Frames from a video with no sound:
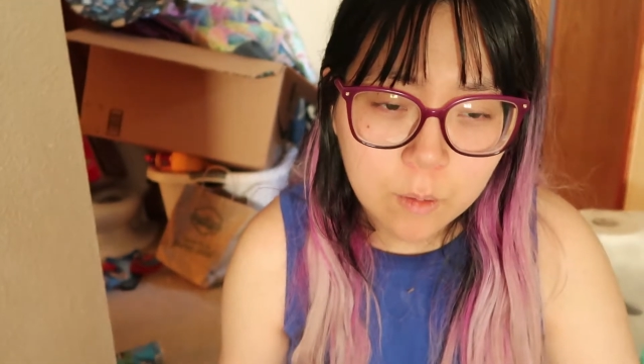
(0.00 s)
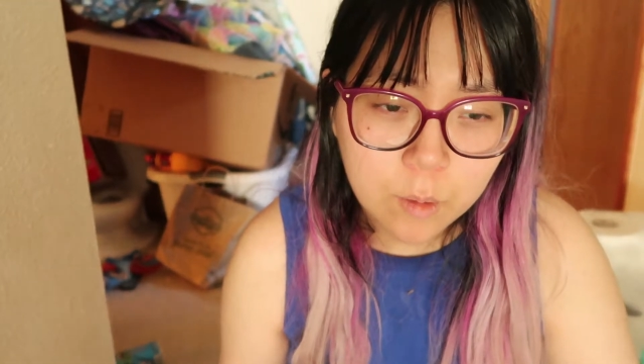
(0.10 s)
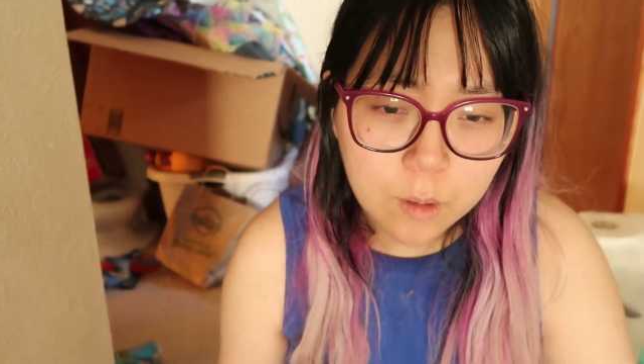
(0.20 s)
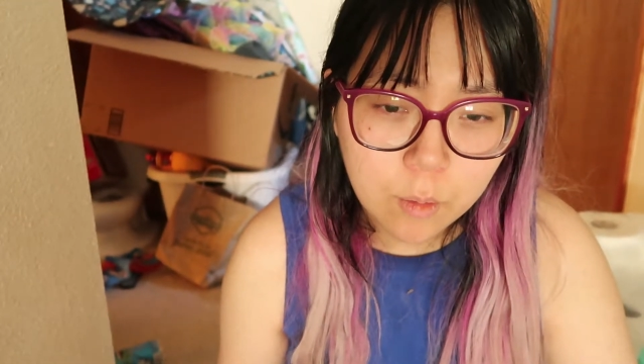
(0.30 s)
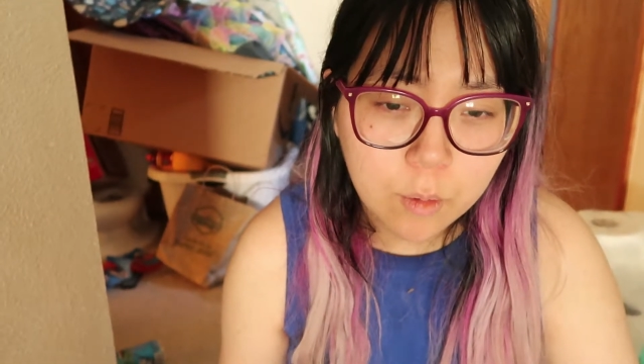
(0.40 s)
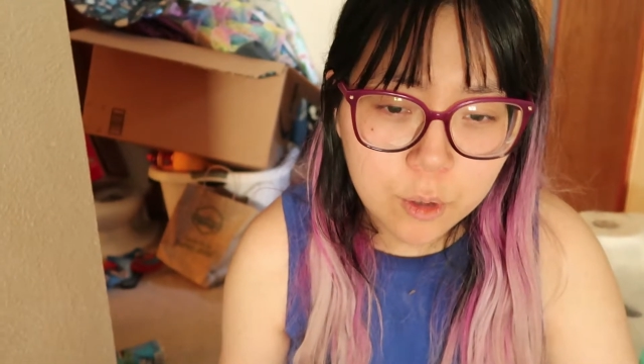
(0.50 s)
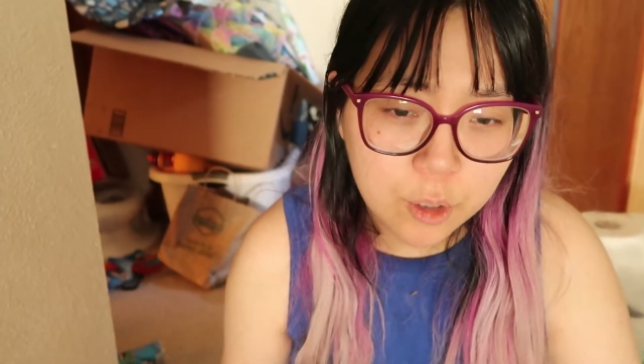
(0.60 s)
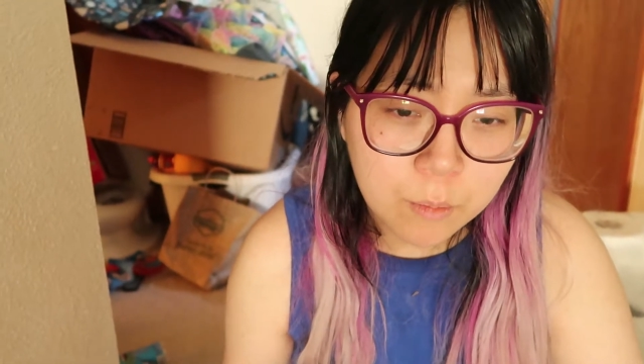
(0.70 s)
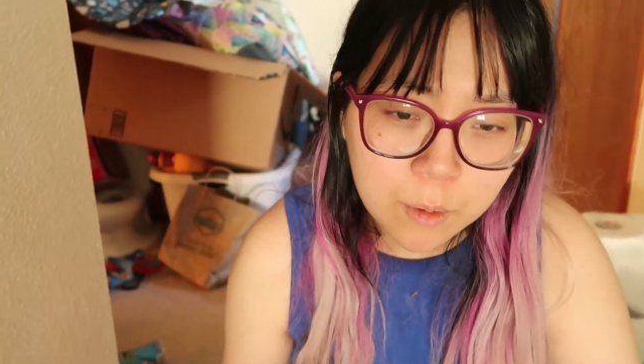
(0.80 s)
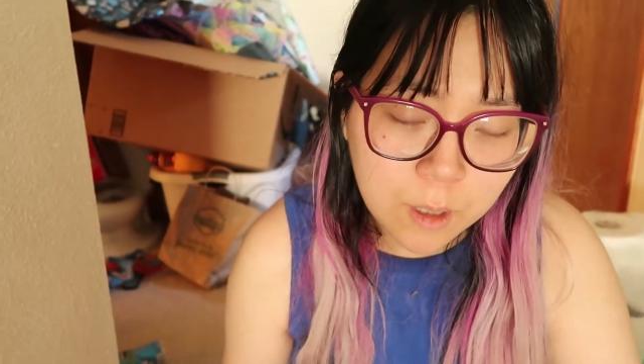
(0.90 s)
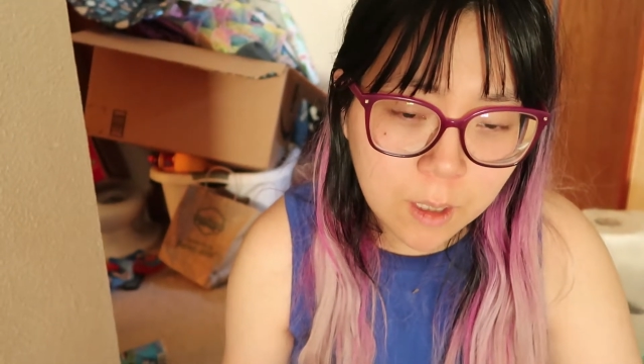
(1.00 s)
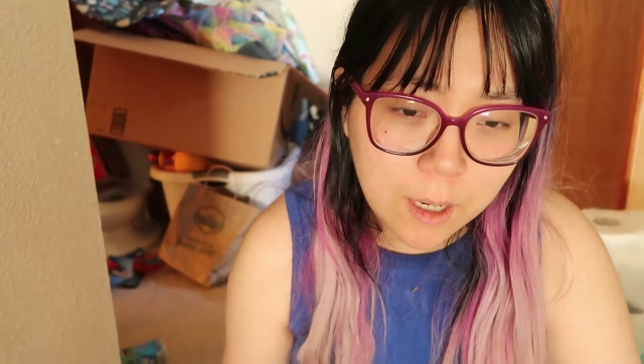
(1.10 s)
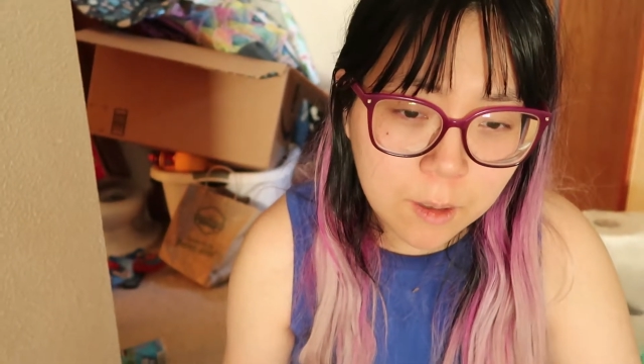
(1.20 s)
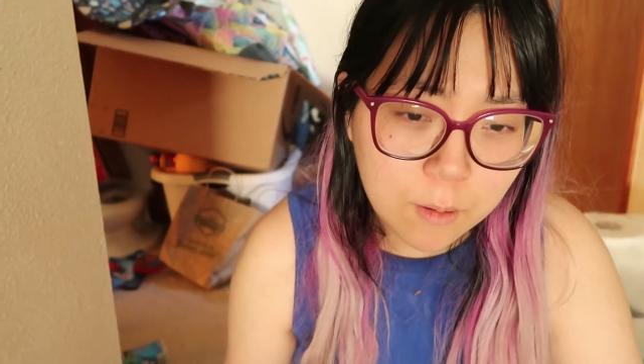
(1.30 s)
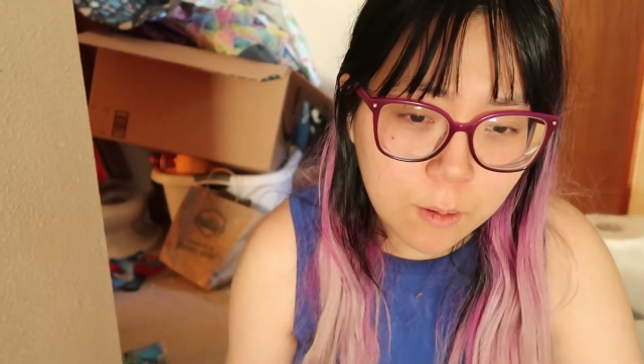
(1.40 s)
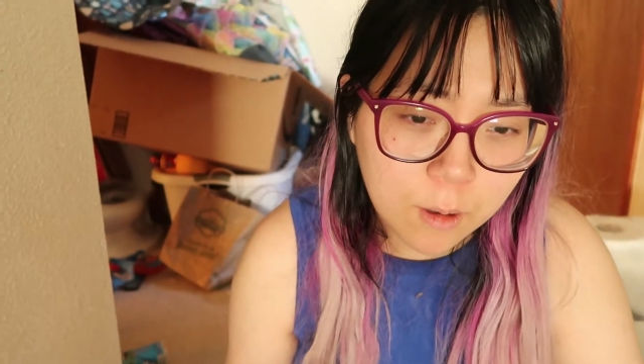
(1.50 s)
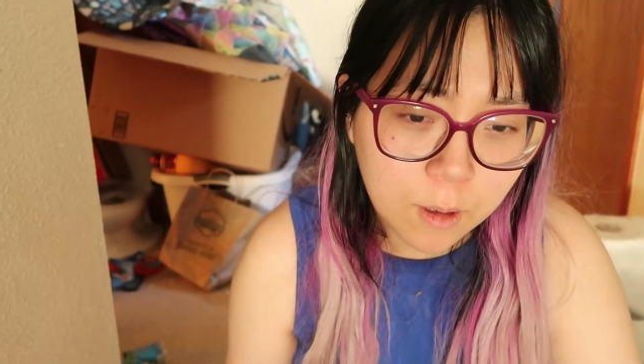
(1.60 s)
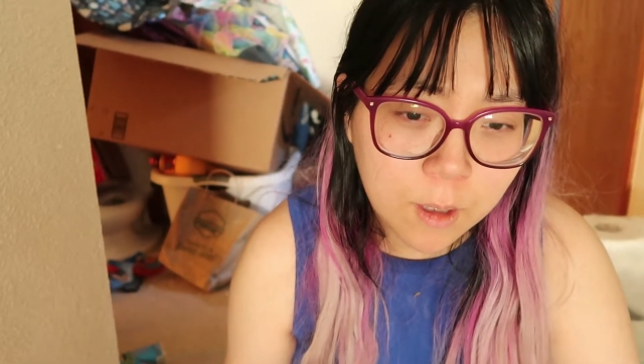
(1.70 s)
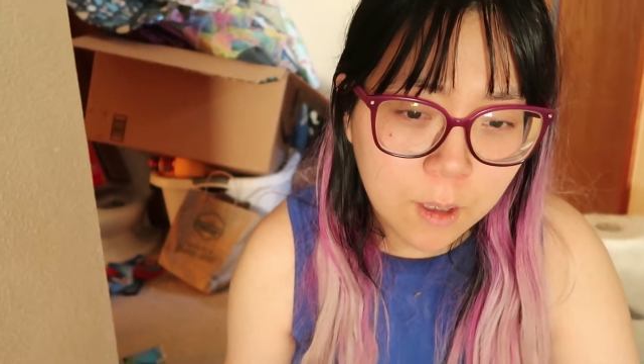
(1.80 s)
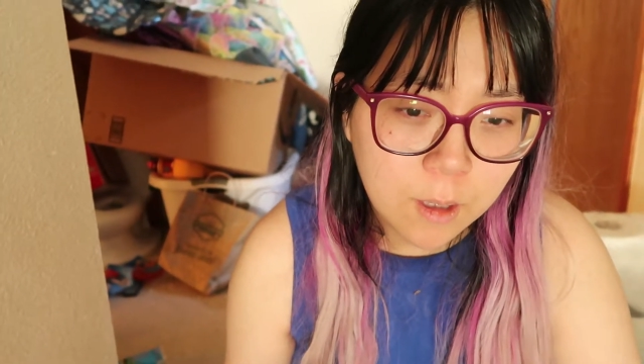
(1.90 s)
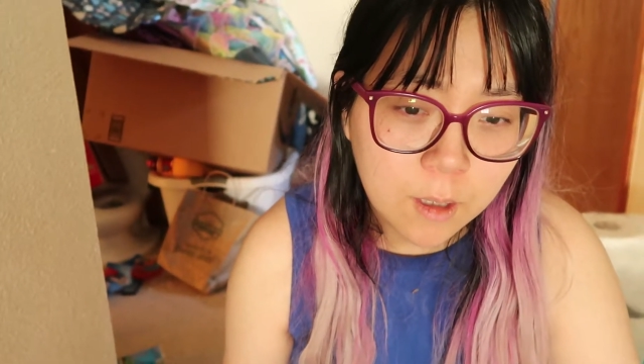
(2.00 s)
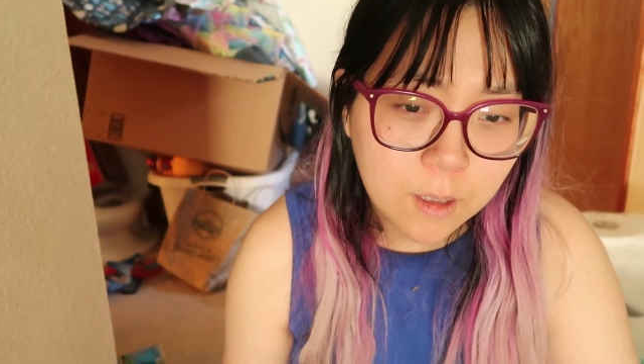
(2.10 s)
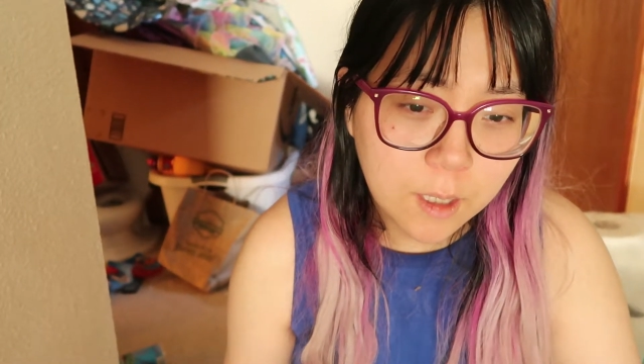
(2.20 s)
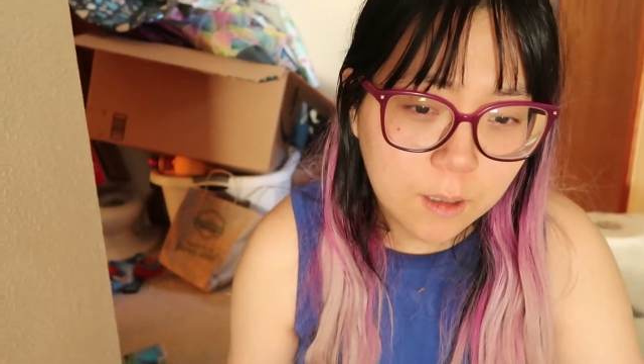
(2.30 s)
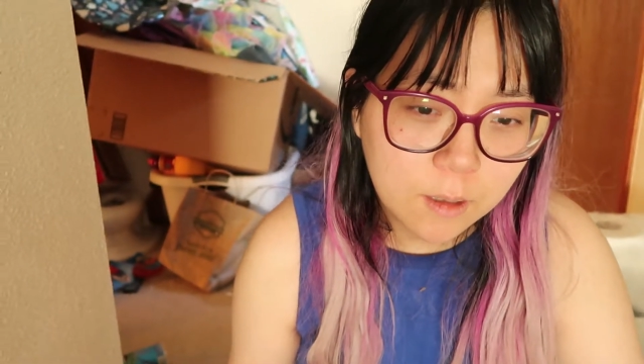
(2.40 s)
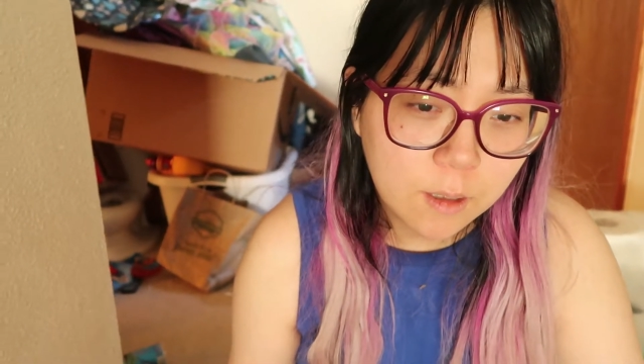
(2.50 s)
with the whole shimmering. I know that